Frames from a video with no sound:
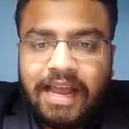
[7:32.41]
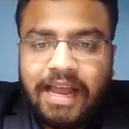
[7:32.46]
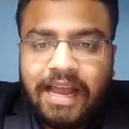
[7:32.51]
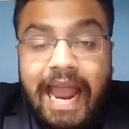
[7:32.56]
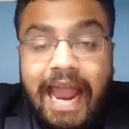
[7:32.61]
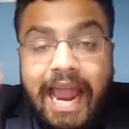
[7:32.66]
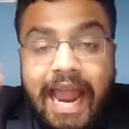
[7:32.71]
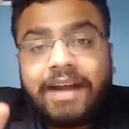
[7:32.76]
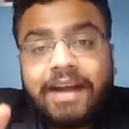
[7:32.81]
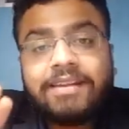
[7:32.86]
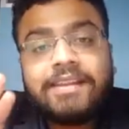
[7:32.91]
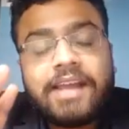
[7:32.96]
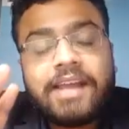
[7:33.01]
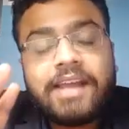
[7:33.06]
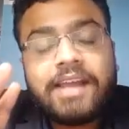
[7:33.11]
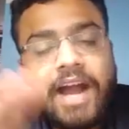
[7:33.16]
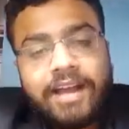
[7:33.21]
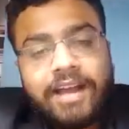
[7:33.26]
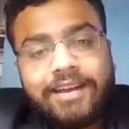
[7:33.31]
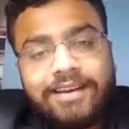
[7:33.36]
And the
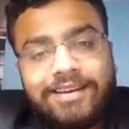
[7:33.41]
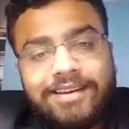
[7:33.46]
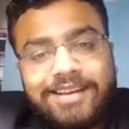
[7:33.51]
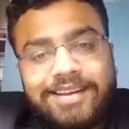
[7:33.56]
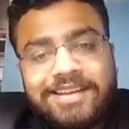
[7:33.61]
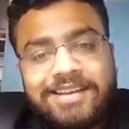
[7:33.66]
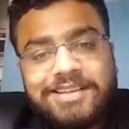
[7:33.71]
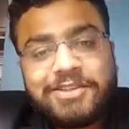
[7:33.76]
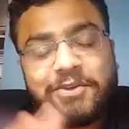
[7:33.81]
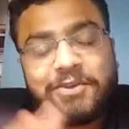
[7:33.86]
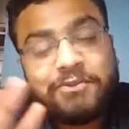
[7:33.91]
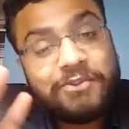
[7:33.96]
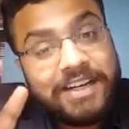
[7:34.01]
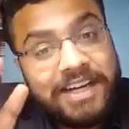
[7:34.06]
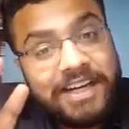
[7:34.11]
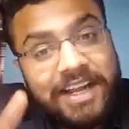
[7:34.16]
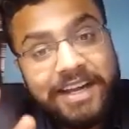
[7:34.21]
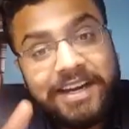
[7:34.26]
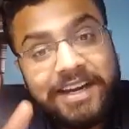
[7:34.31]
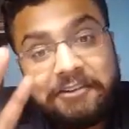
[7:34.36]
irony is we
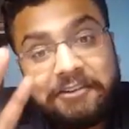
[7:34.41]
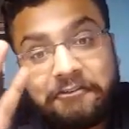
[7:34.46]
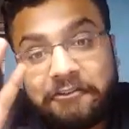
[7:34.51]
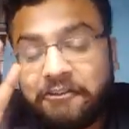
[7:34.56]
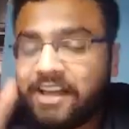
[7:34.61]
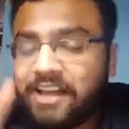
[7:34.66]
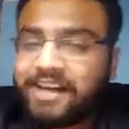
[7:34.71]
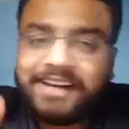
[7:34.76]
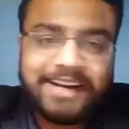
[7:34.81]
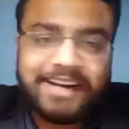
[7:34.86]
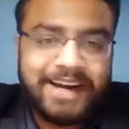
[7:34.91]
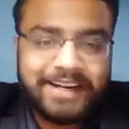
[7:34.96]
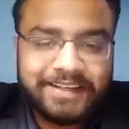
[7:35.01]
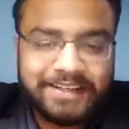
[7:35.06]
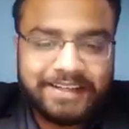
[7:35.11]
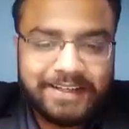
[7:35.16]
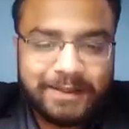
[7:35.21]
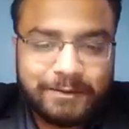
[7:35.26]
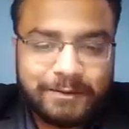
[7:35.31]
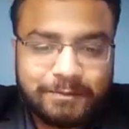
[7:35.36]
take it very
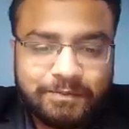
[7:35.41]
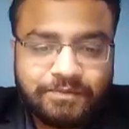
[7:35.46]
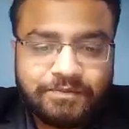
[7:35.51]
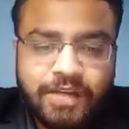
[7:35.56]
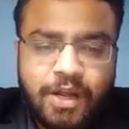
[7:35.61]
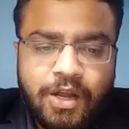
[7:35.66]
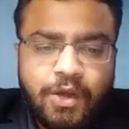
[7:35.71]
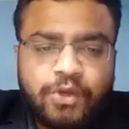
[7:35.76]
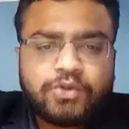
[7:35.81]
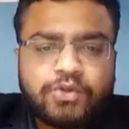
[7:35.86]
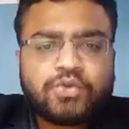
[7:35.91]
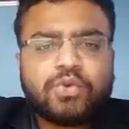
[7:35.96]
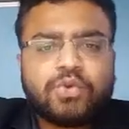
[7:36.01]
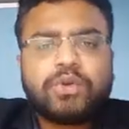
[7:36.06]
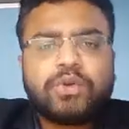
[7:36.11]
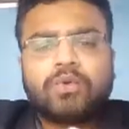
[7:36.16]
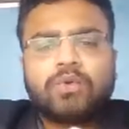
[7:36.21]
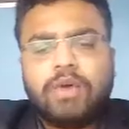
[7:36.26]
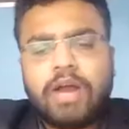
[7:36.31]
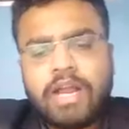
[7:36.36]
lightly. So,
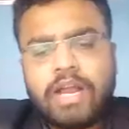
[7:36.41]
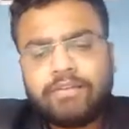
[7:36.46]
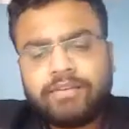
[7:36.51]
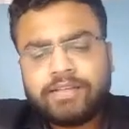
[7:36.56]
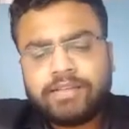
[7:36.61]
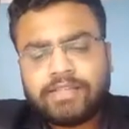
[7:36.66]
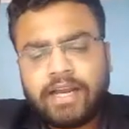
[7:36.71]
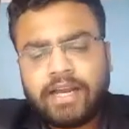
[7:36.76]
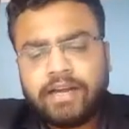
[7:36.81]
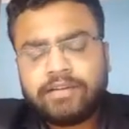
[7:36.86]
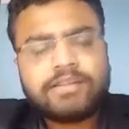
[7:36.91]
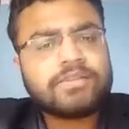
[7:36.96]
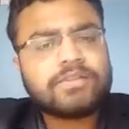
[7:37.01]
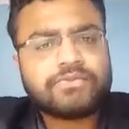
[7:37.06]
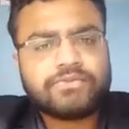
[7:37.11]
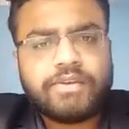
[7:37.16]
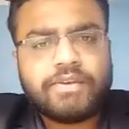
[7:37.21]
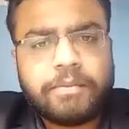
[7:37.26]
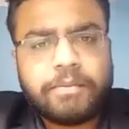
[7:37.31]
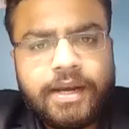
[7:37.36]
I have designed
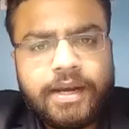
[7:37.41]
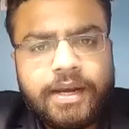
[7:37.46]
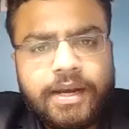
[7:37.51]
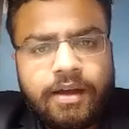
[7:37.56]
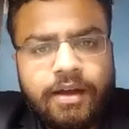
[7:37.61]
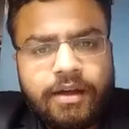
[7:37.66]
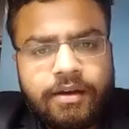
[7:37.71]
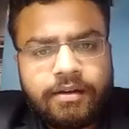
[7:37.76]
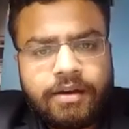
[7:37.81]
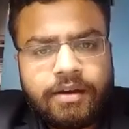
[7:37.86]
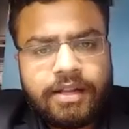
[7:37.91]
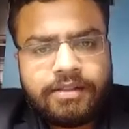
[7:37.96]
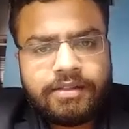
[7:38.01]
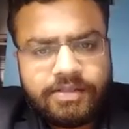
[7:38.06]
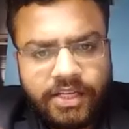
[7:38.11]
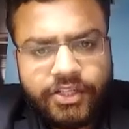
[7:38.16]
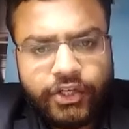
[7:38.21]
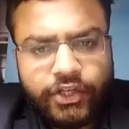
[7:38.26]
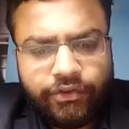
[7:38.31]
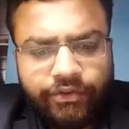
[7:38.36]
this webinar in
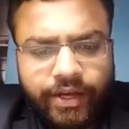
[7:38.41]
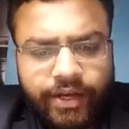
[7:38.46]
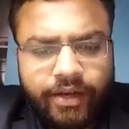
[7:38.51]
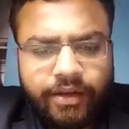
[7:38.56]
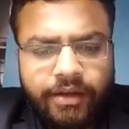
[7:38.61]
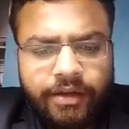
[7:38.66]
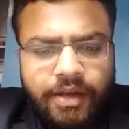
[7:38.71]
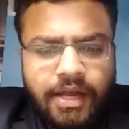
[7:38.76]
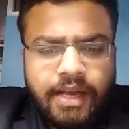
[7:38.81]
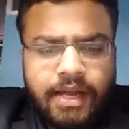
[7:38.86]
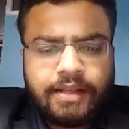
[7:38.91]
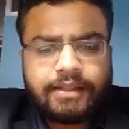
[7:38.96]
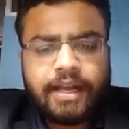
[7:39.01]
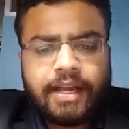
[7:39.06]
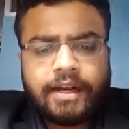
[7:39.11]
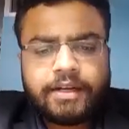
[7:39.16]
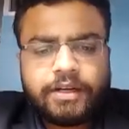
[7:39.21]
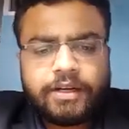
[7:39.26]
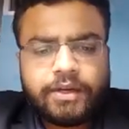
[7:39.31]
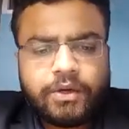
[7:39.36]
such a way that,
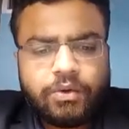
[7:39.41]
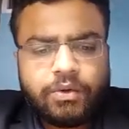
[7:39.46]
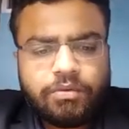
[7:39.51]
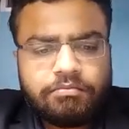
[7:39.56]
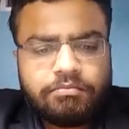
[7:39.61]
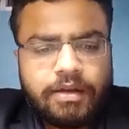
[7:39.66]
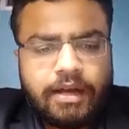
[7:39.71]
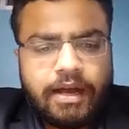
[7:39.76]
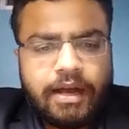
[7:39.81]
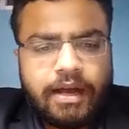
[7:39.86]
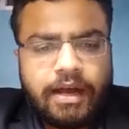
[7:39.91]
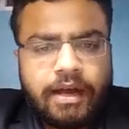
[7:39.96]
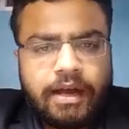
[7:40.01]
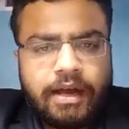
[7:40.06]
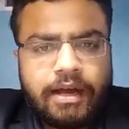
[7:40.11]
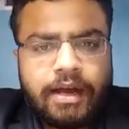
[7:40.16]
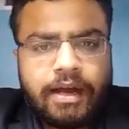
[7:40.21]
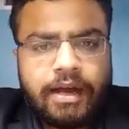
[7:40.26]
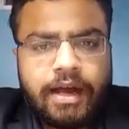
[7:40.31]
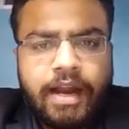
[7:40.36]

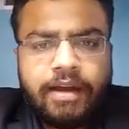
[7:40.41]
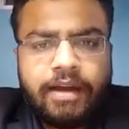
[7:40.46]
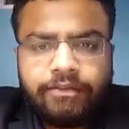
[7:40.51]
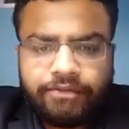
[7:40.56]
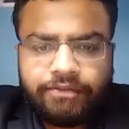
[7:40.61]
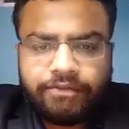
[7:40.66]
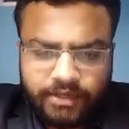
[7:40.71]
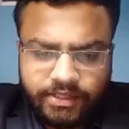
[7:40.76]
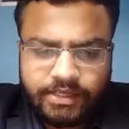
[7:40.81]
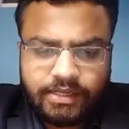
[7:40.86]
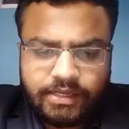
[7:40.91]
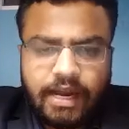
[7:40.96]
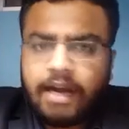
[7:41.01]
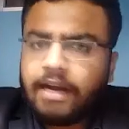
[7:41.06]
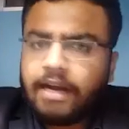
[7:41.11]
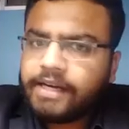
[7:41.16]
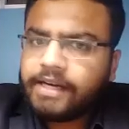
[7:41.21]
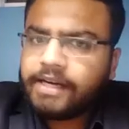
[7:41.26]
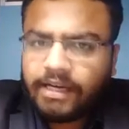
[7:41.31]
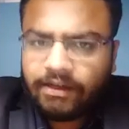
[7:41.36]

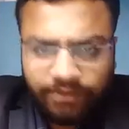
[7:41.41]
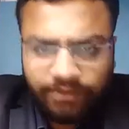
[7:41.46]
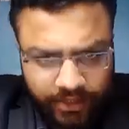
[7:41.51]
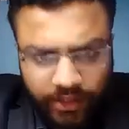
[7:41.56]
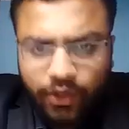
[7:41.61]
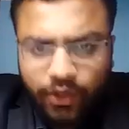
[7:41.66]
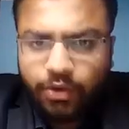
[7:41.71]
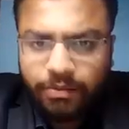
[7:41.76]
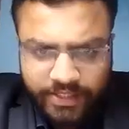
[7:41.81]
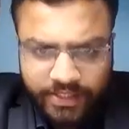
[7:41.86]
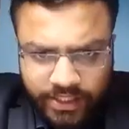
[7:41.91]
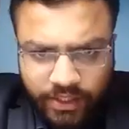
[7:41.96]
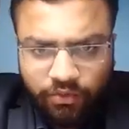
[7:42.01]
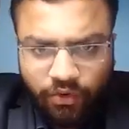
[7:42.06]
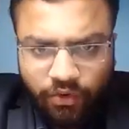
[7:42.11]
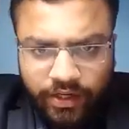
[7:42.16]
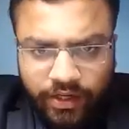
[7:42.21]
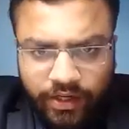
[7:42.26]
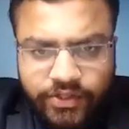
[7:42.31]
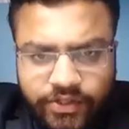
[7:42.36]
I'll deal with the domestic
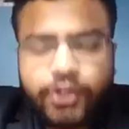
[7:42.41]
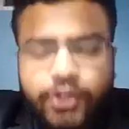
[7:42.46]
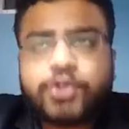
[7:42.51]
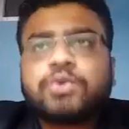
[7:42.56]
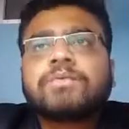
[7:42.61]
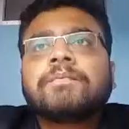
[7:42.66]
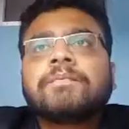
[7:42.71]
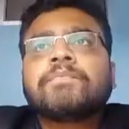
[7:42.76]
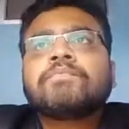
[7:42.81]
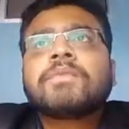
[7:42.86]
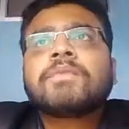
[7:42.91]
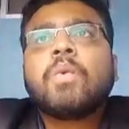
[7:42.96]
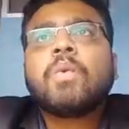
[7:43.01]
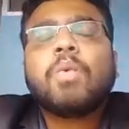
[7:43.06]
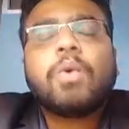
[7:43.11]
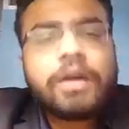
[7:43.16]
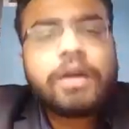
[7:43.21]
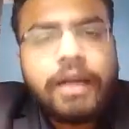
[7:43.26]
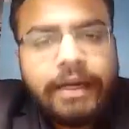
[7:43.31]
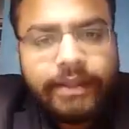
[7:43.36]
violence issue.
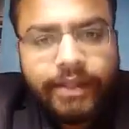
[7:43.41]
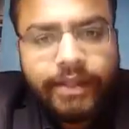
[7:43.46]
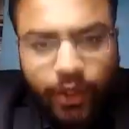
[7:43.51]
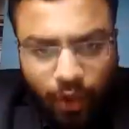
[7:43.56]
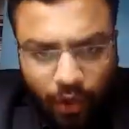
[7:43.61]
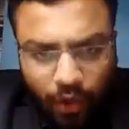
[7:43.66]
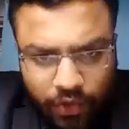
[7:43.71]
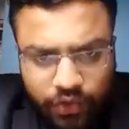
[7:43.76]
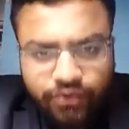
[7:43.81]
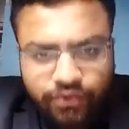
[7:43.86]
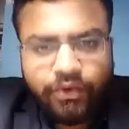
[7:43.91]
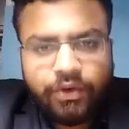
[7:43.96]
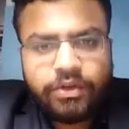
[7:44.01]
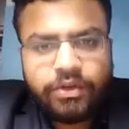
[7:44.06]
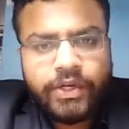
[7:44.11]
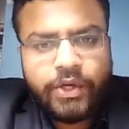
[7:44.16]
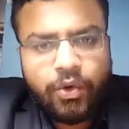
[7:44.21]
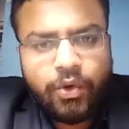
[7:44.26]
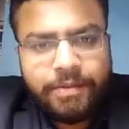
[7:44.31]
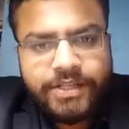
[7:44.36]
What are the laws for the
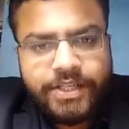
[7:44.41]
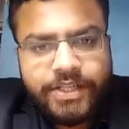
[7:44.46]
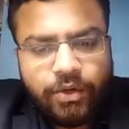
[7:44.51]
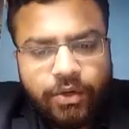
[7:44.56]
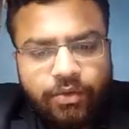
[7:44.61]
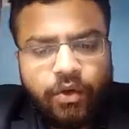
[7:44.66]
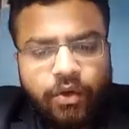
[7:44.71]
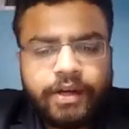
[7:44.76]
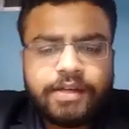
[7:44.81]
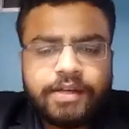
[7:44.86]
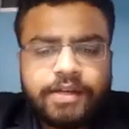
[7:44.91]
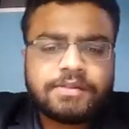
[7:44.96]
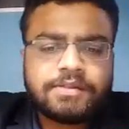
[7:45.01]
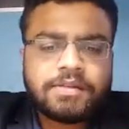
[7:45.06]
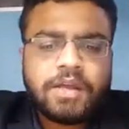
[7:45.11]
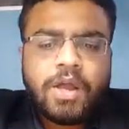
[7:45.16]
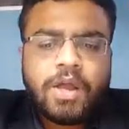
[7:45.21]
domestic violence?